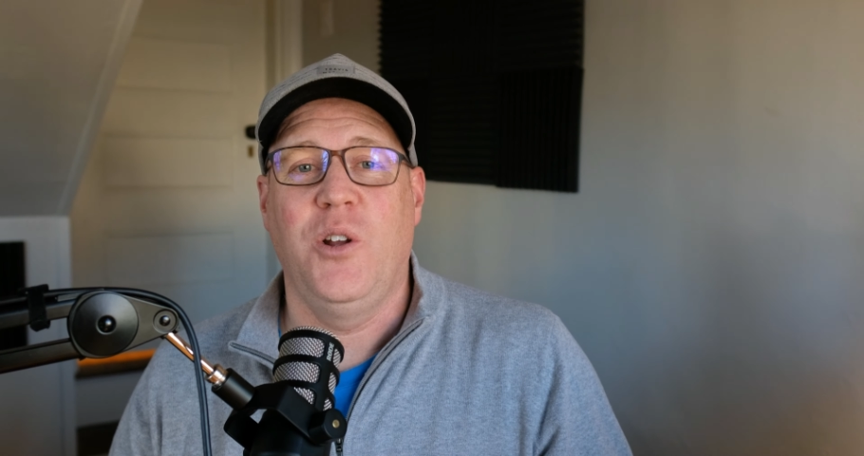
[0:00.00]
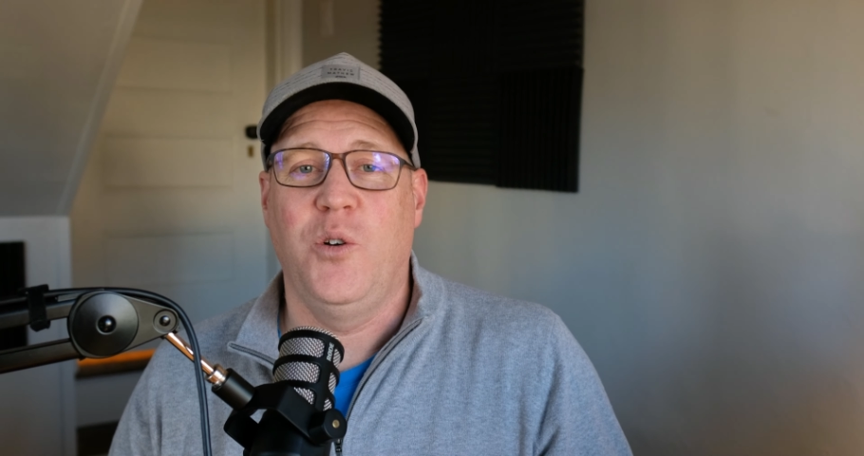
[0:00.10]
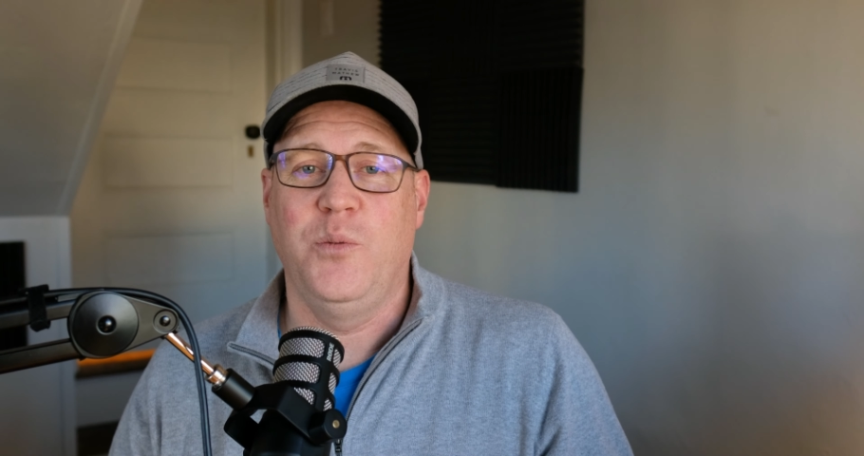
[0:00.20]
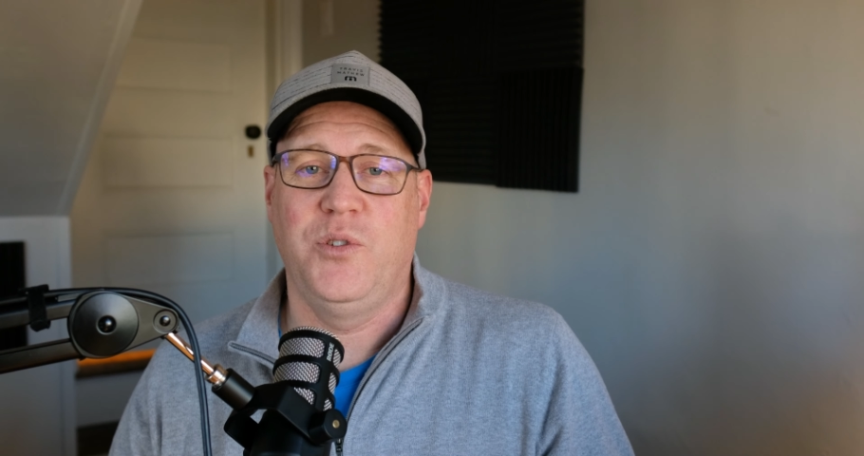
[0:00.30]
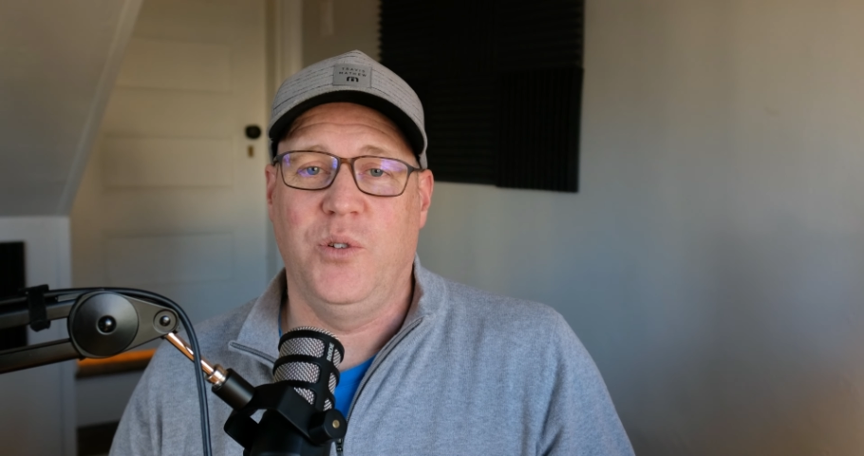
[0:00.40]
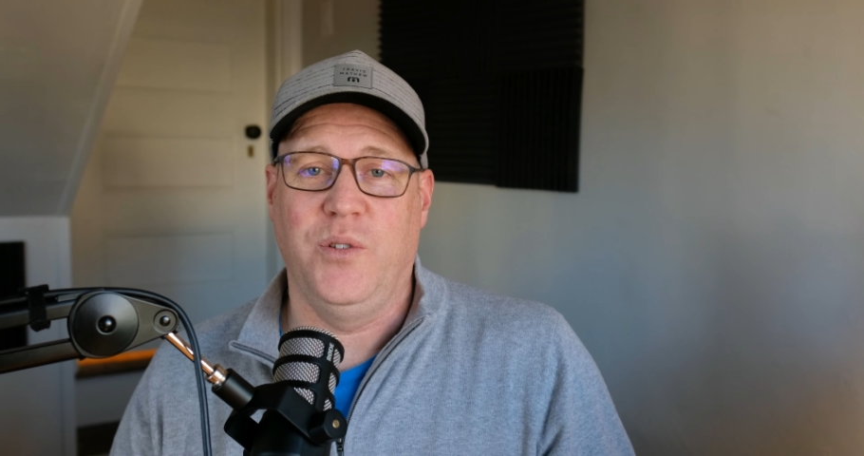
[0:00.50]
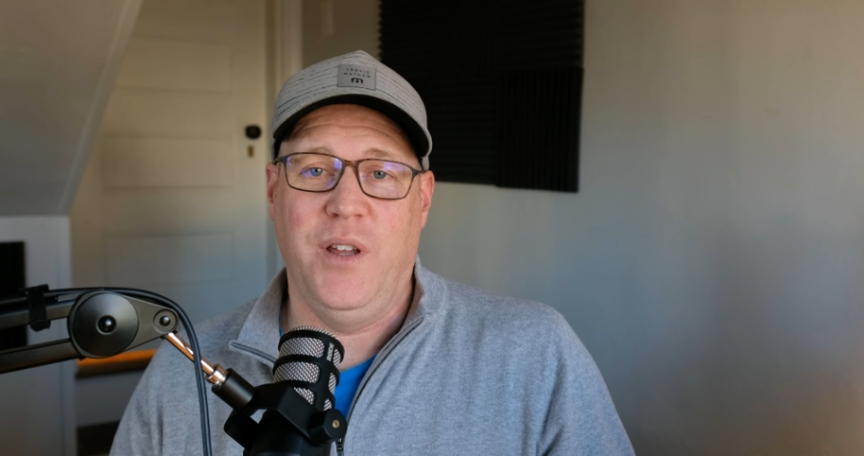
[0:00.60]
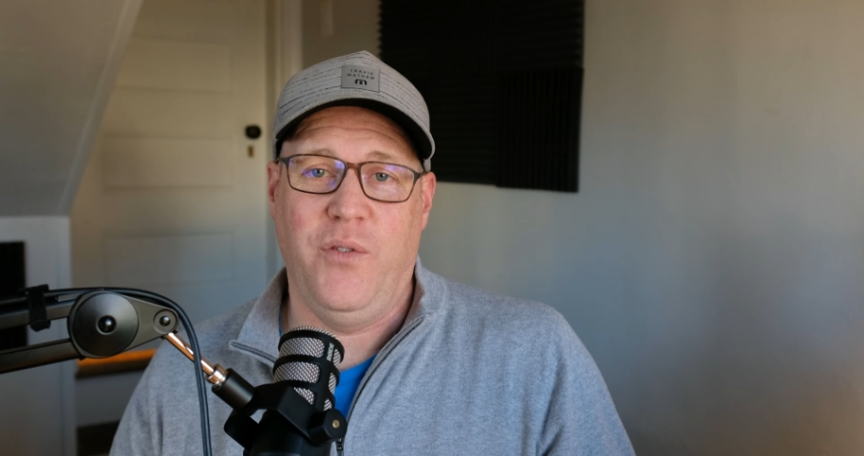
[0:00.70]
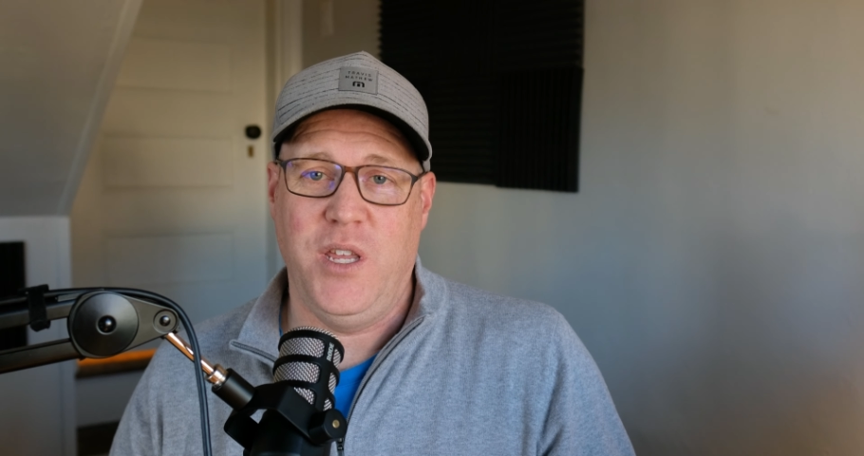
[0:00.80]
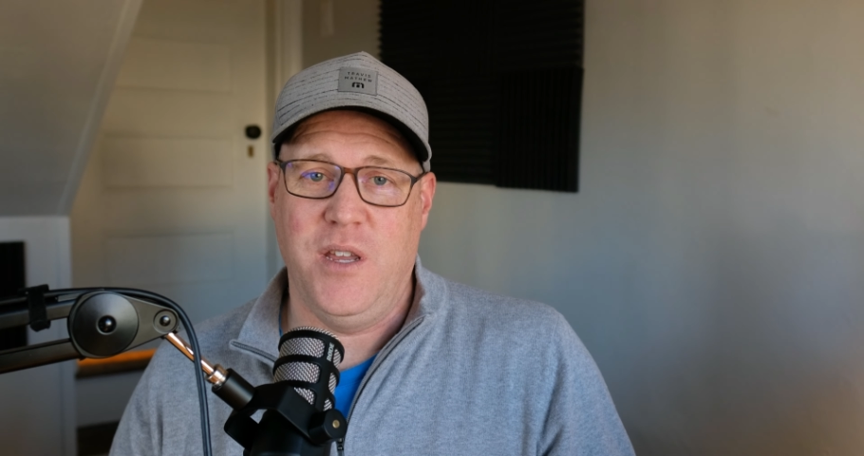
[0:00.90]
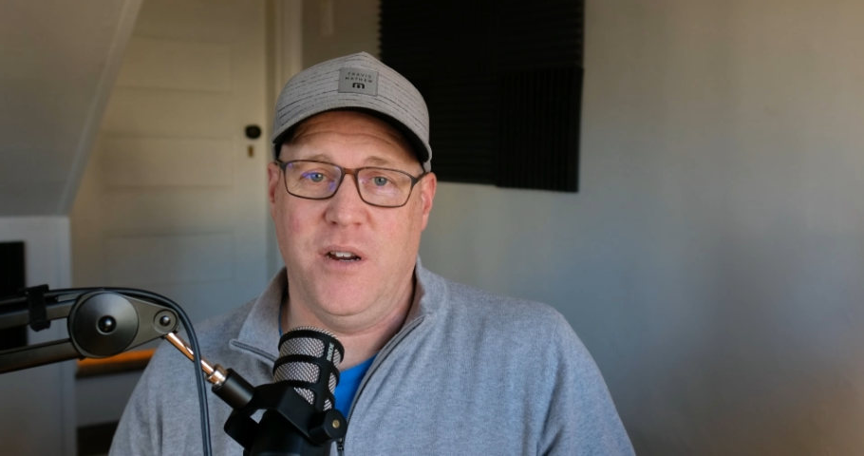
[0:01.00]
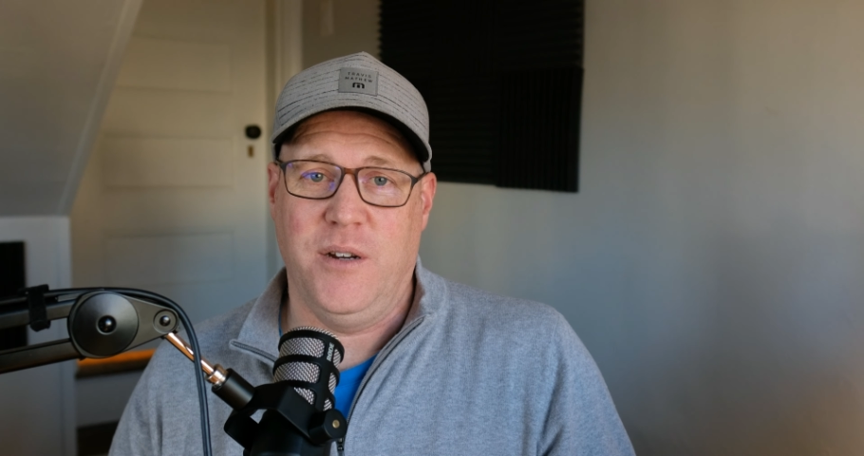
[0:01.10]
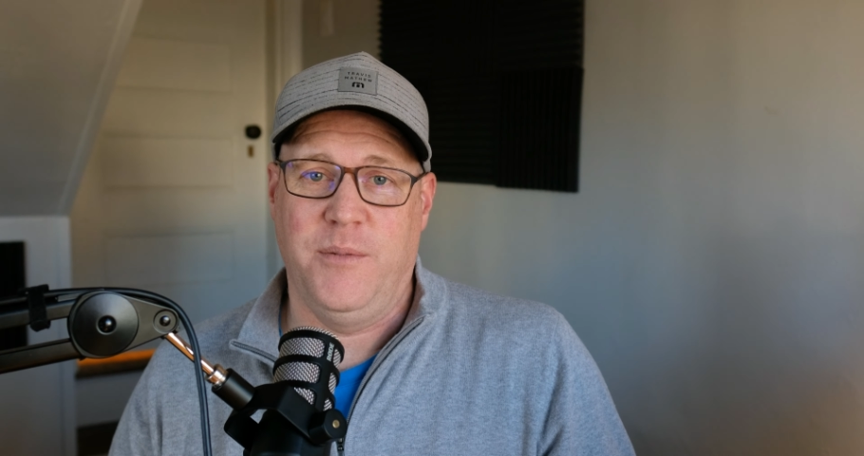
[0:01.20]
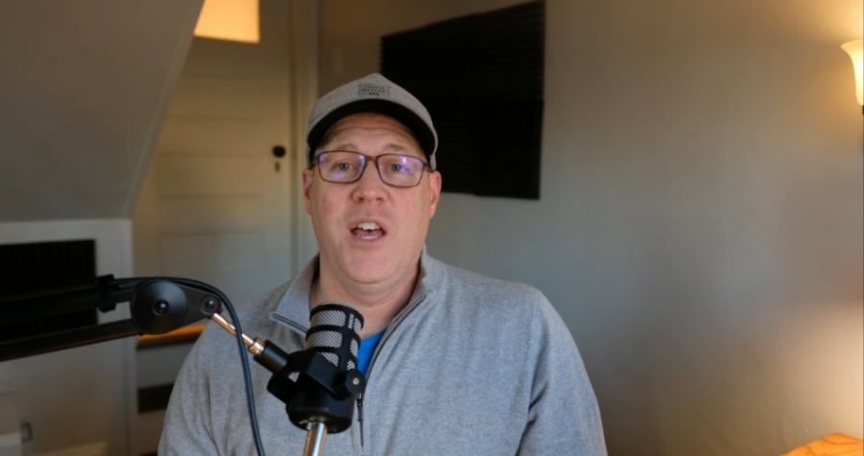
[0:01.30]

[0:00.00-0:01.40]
homes sold every year.